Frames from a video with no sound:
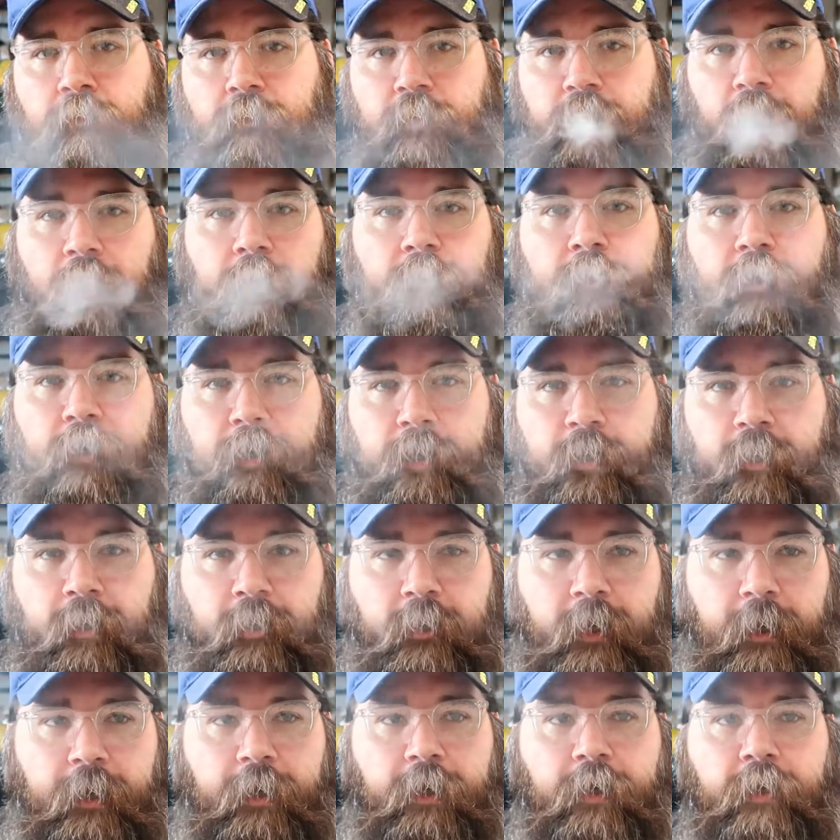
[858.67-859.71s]
So I'm gonna get
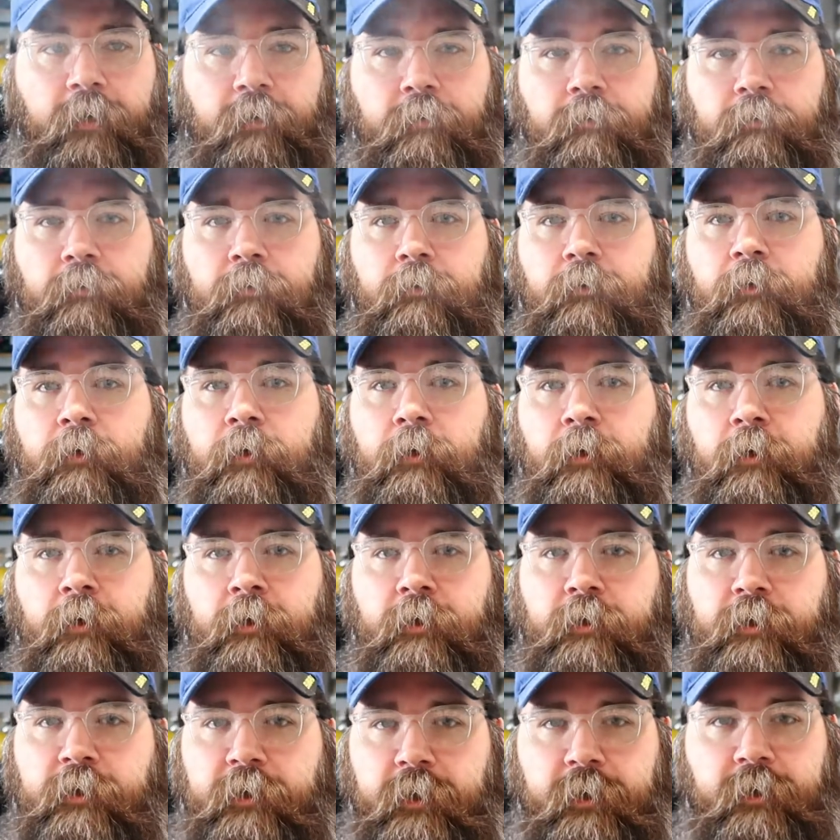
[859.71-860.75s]
like a
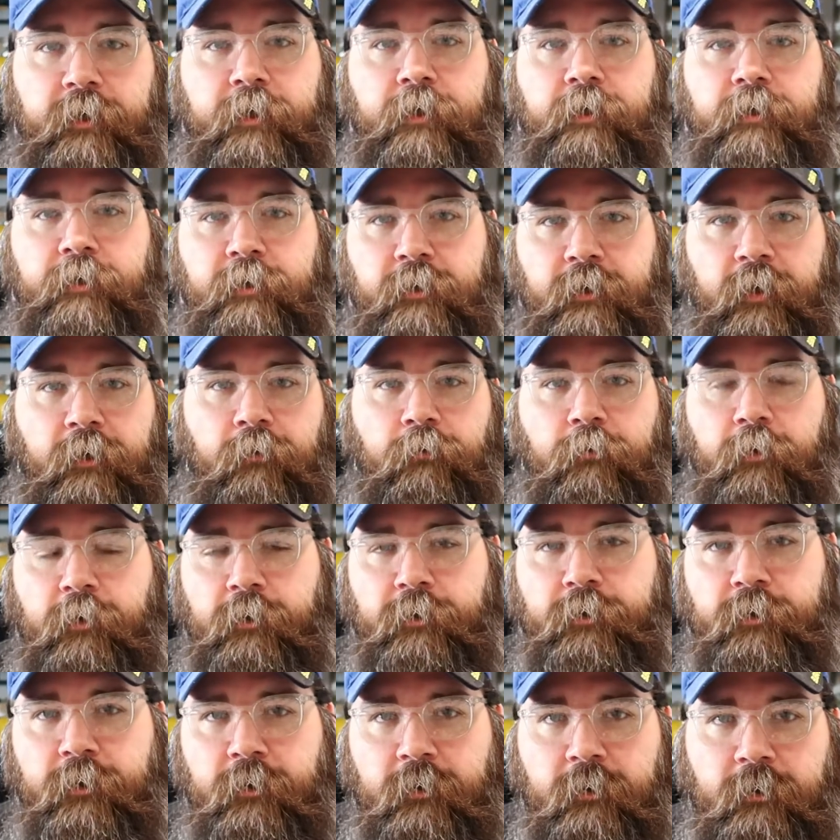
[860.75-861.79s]
Dickies
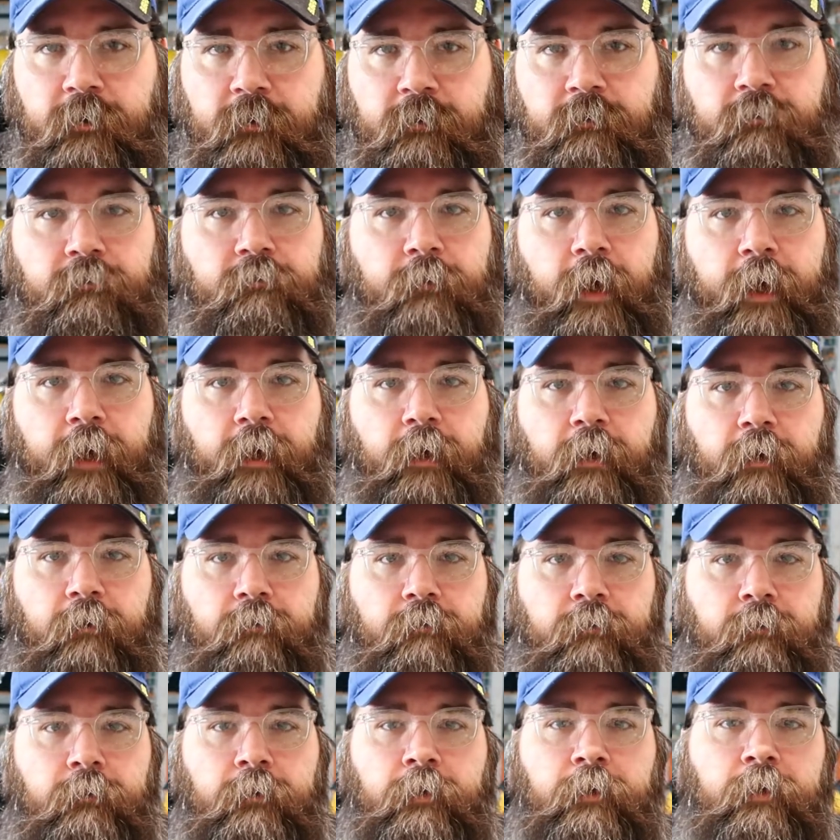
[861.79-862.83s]
work shirt made
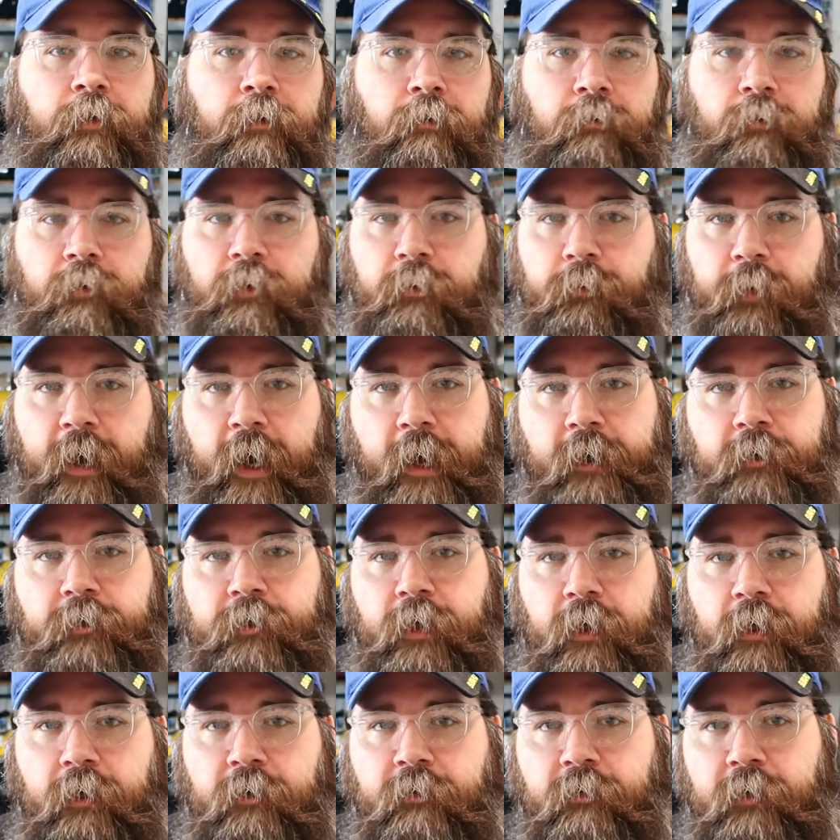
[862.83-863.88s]
up with a patch
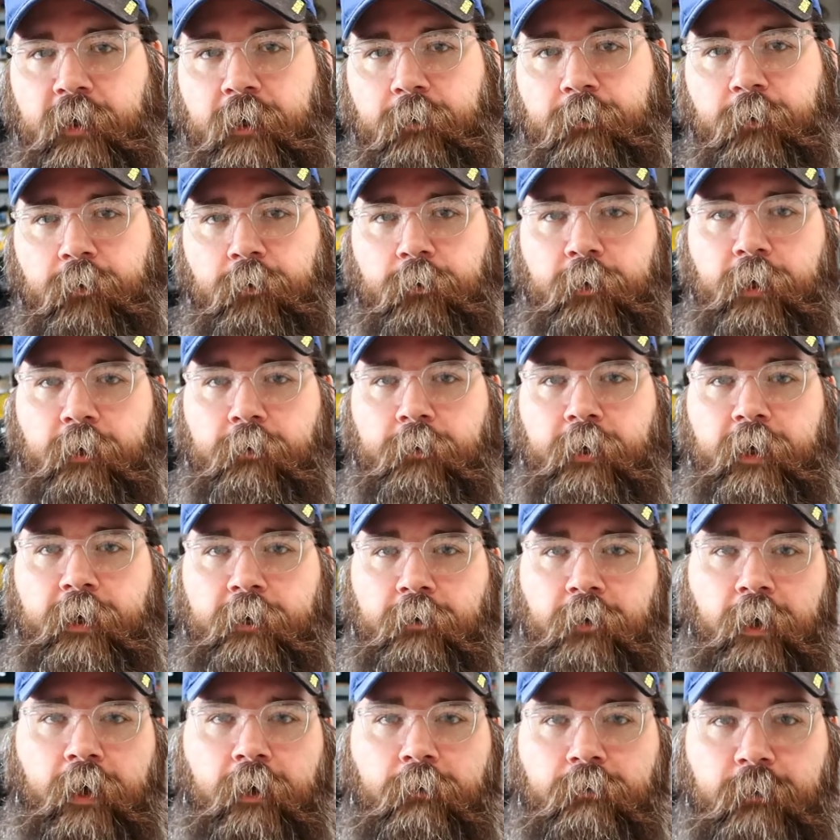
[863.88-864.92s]
on it. I'm gonna wear when I
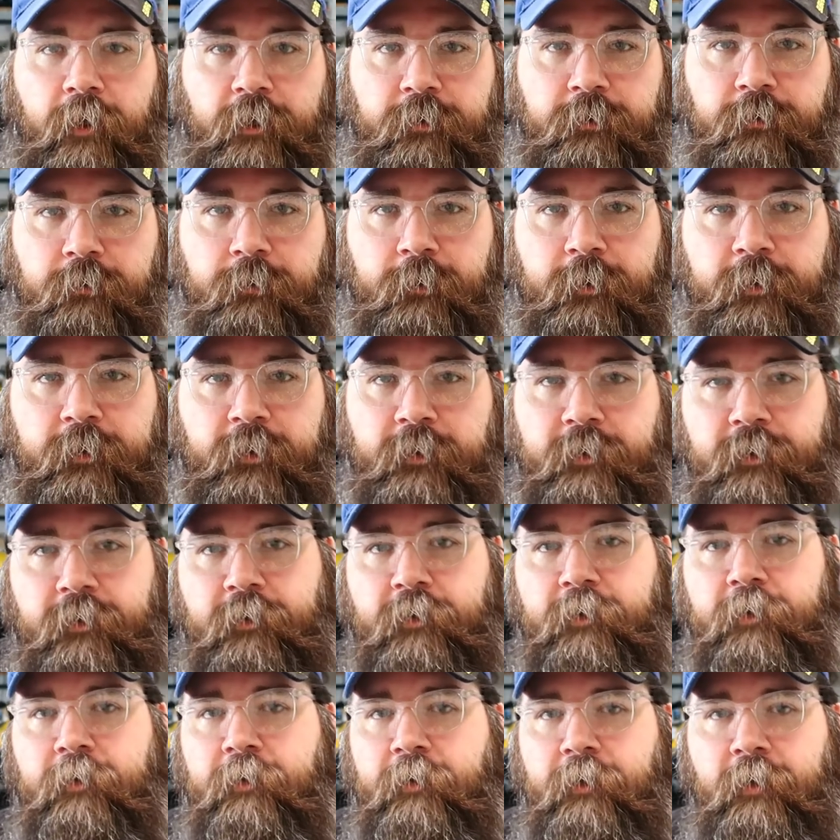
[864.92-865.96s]
go out mushrooming. It's
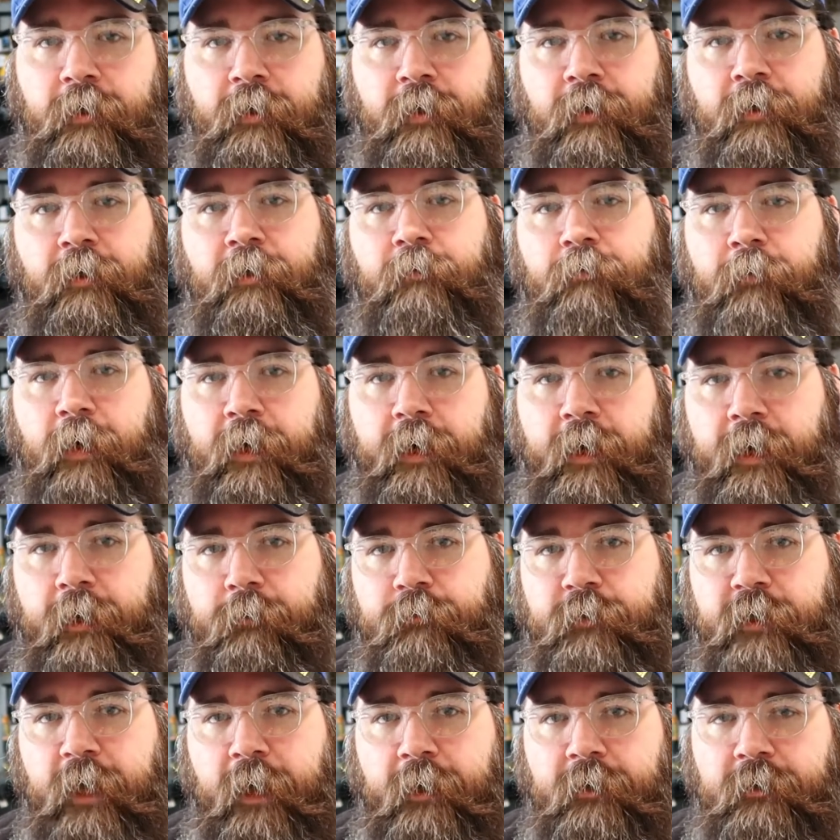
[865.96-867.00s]
gonna, my
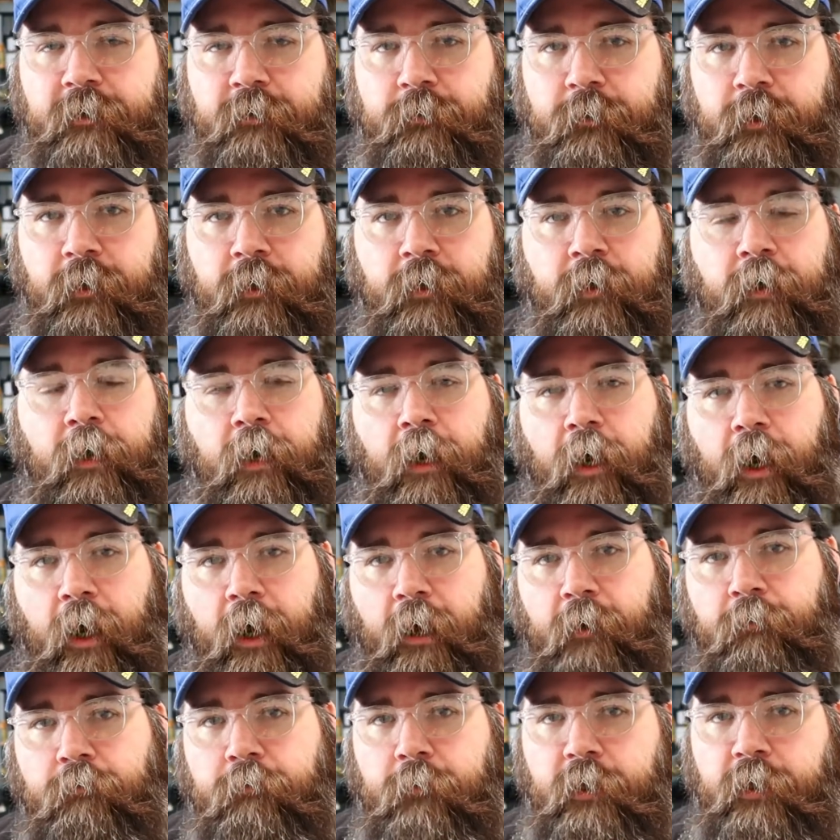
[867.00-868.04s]
name tag's gonna be
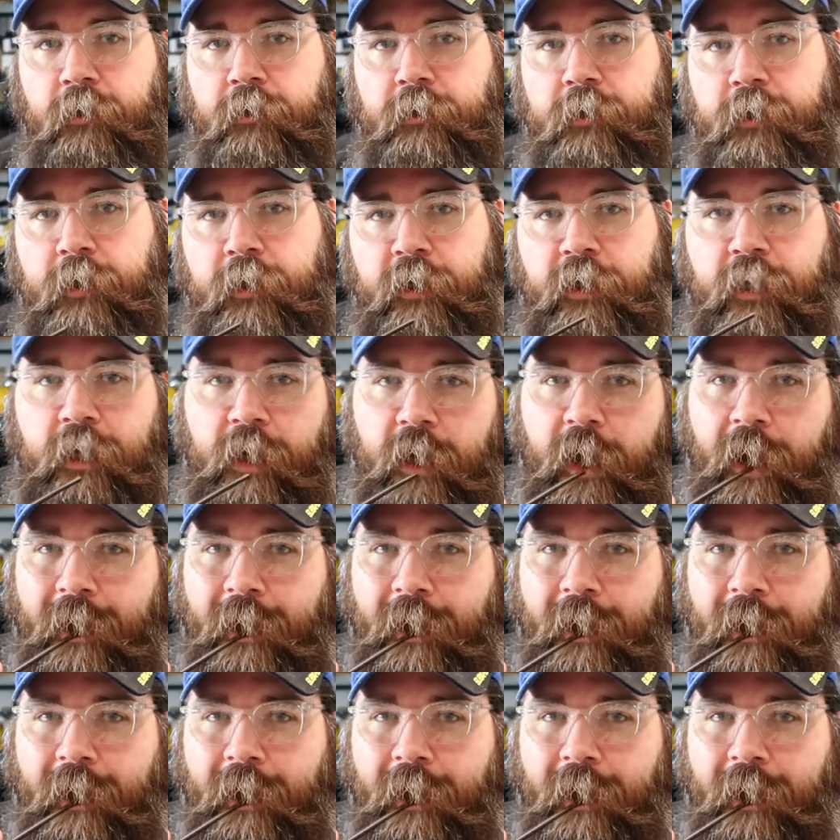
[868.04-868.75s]
Hot Milky.